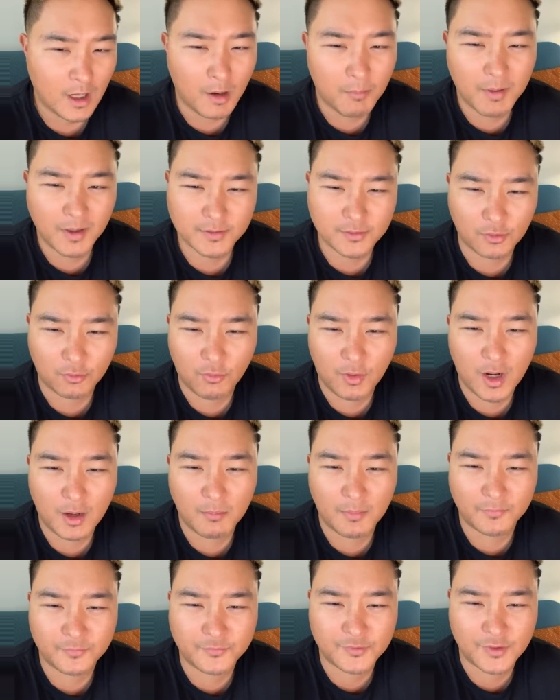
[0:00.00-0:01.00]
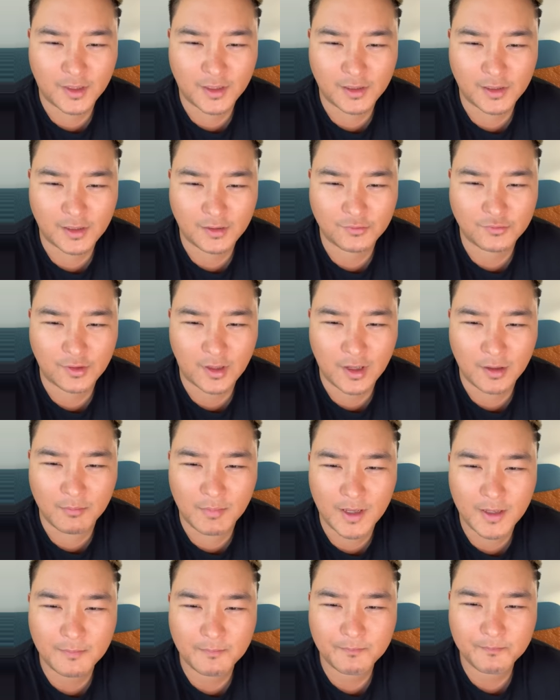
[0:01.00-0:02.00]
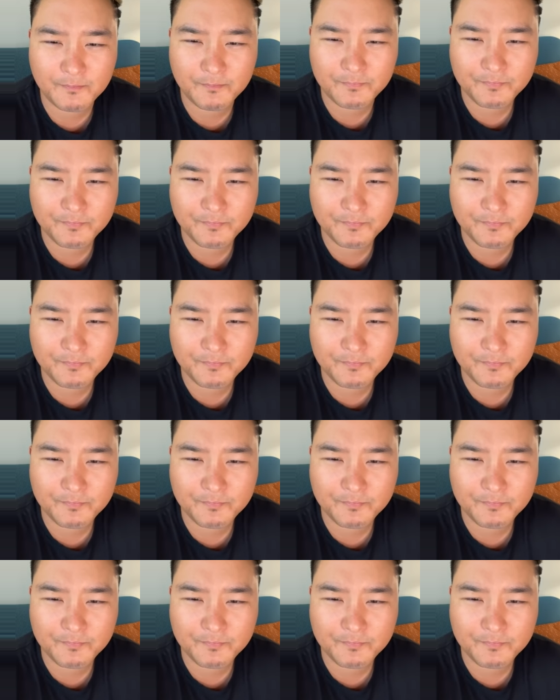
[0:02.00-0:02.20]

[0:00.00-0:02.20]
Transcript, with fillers: about the realm of suddenlies. Amen.